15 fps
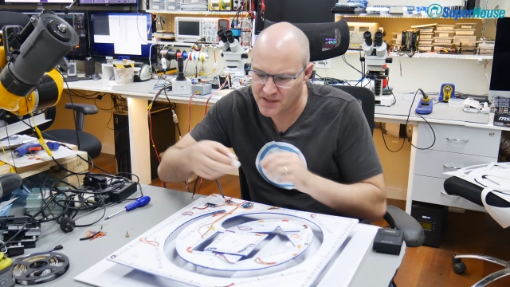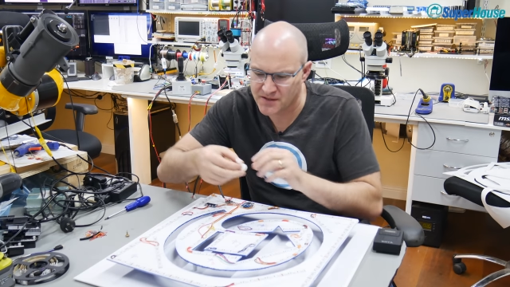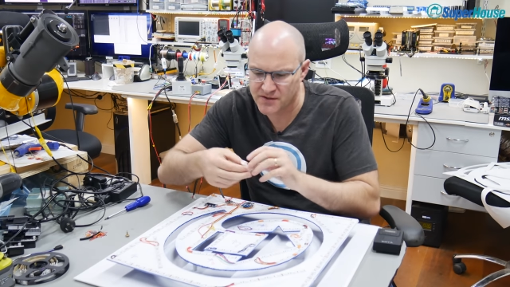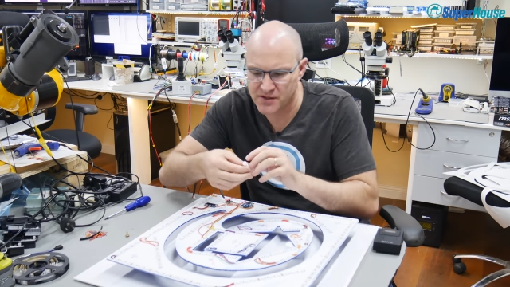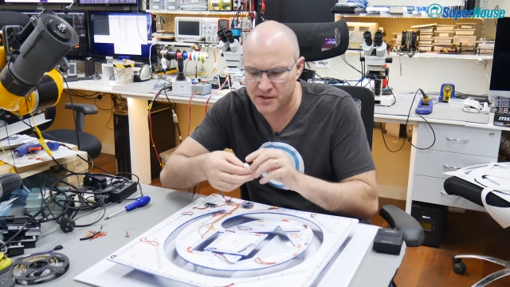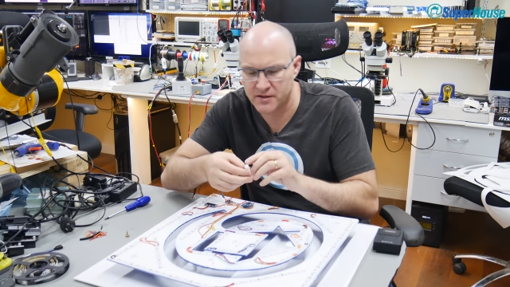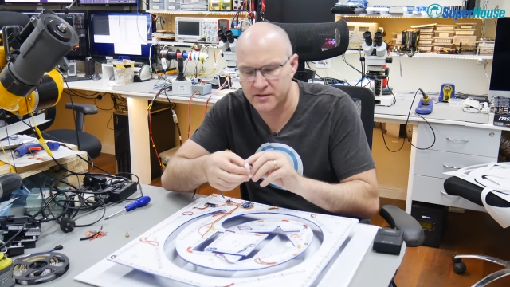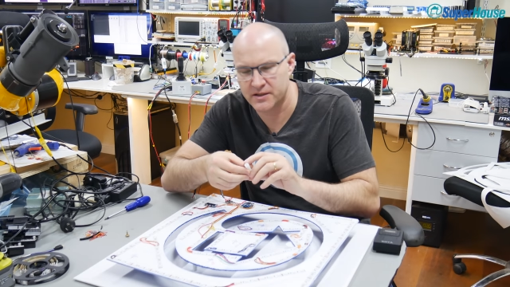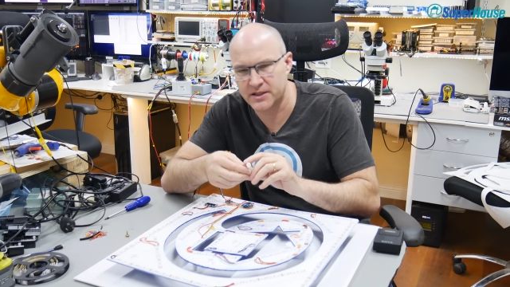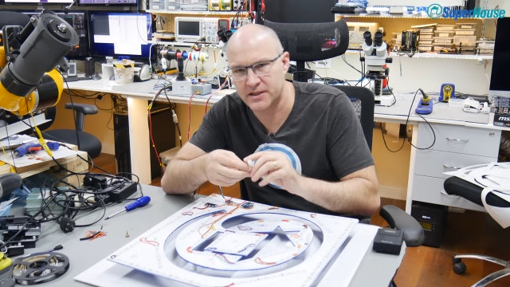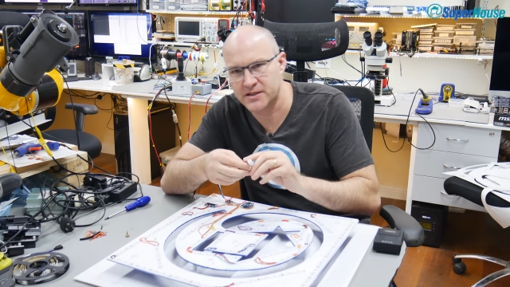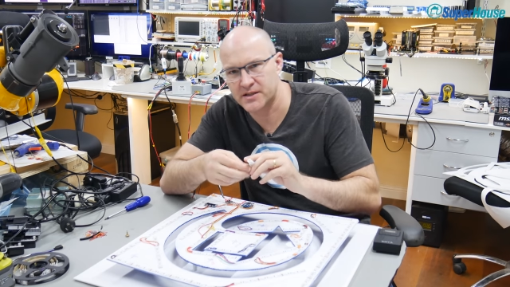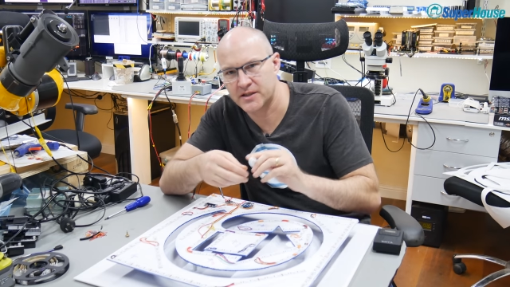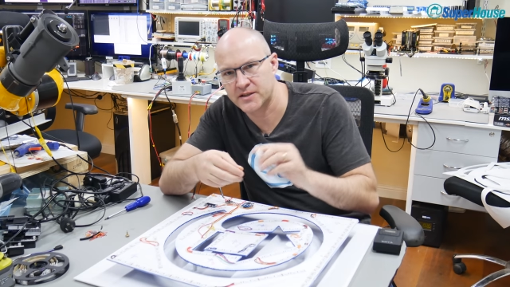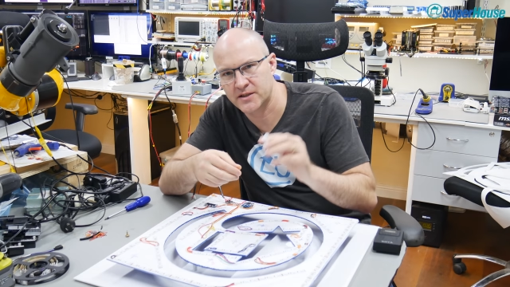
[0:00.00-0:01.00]
So I
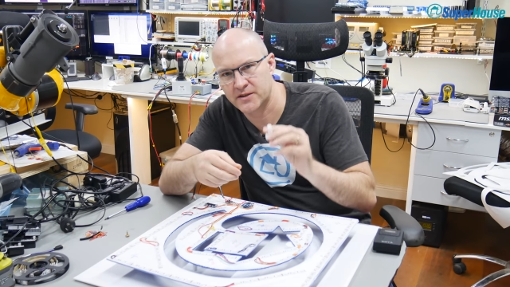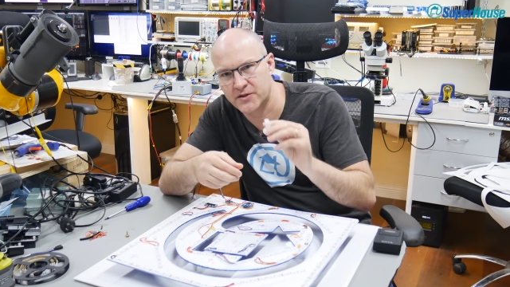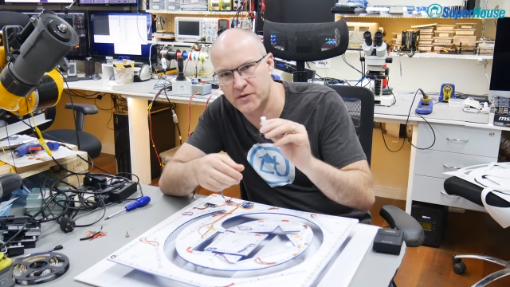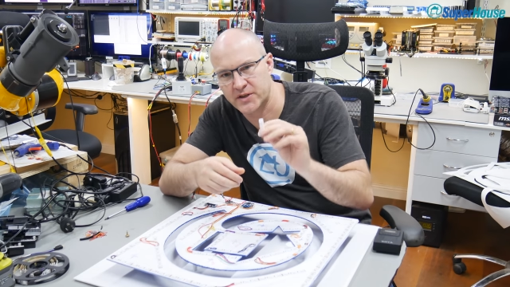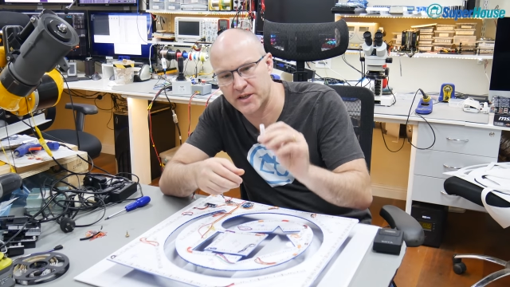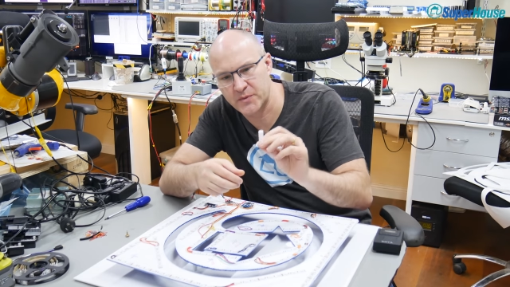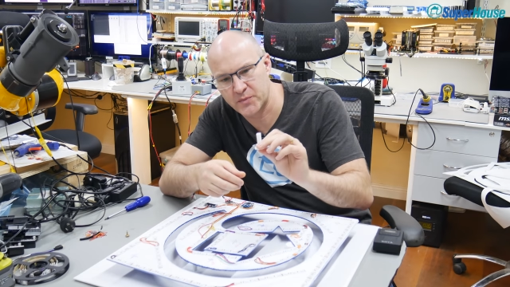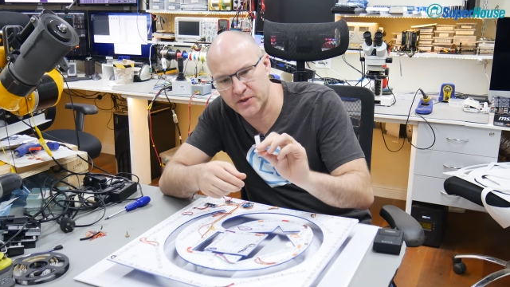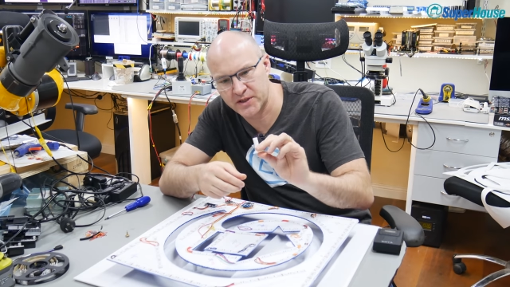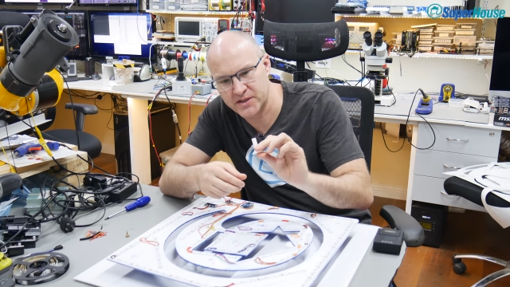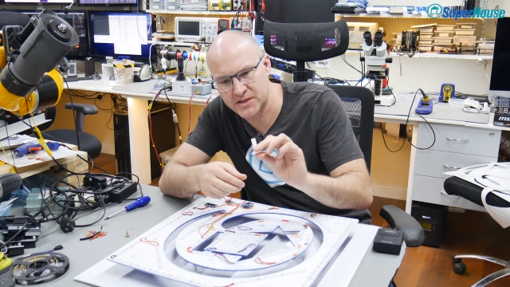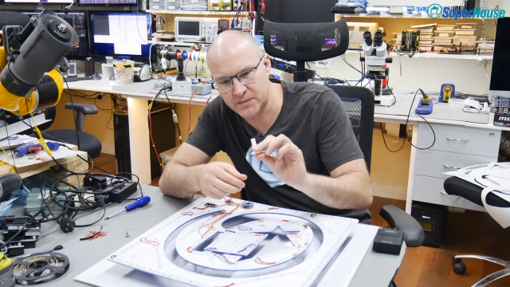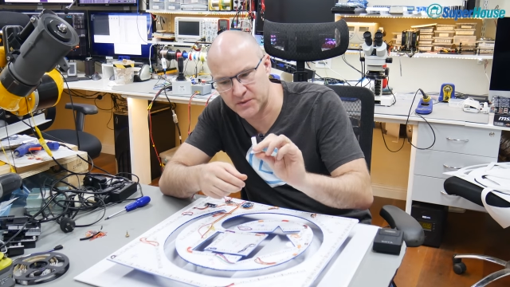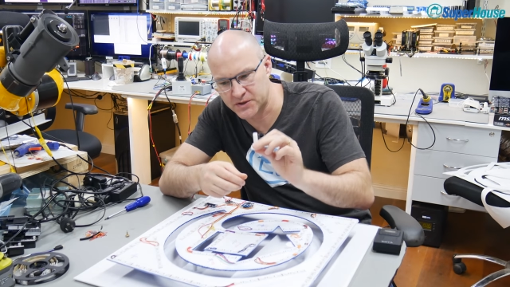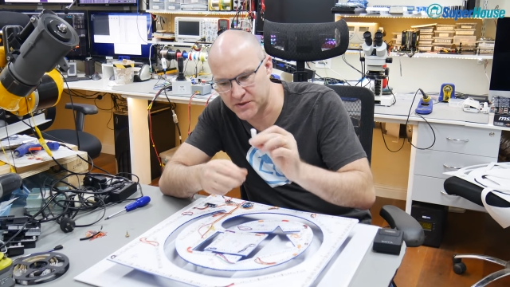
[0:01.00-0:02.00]
designed and 3D printed
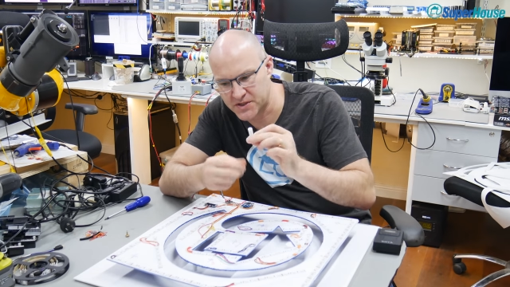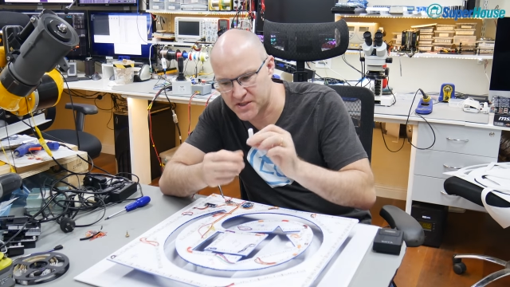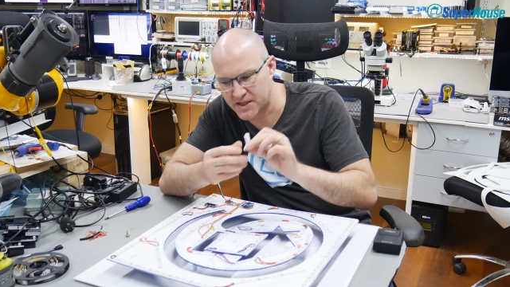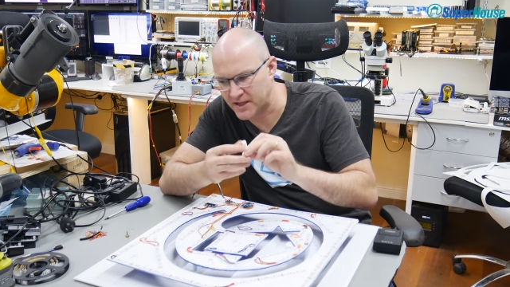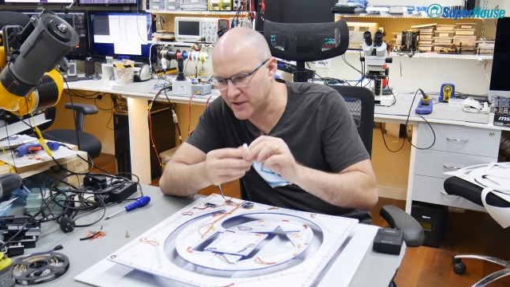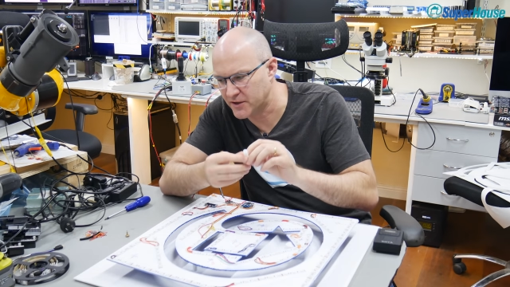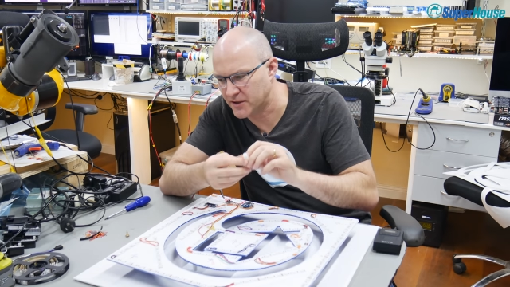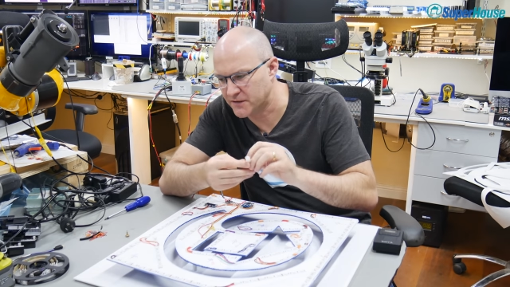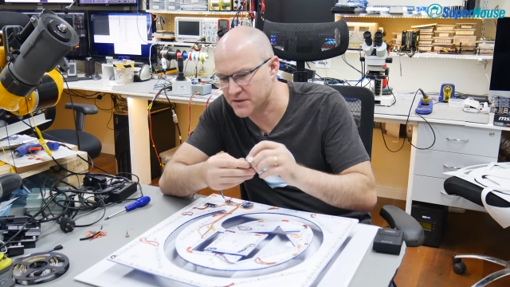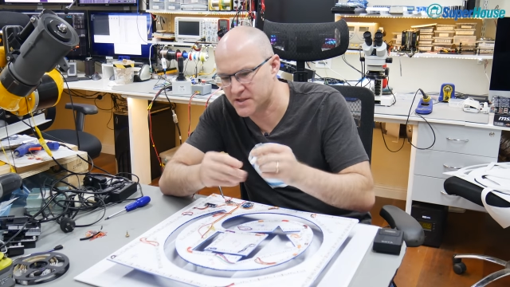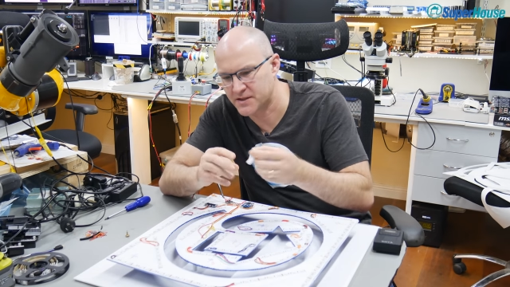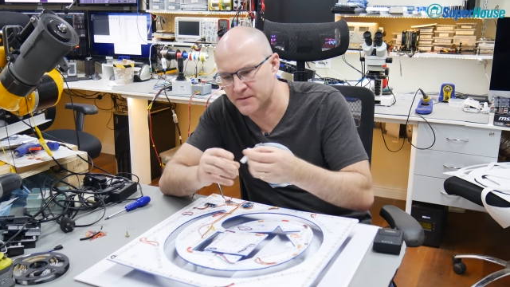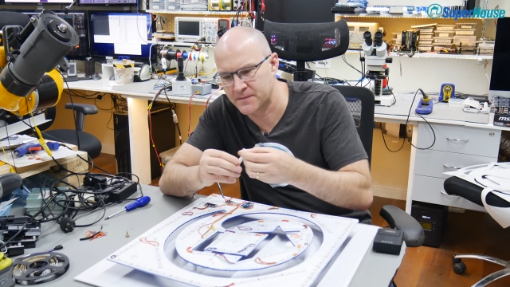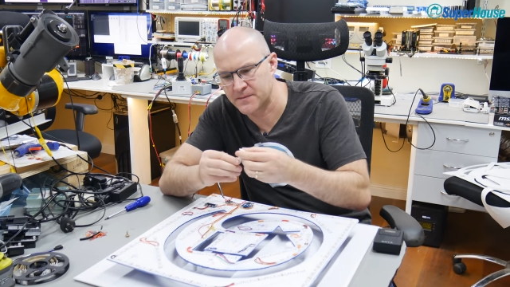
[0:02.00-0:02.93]
some little standoffs.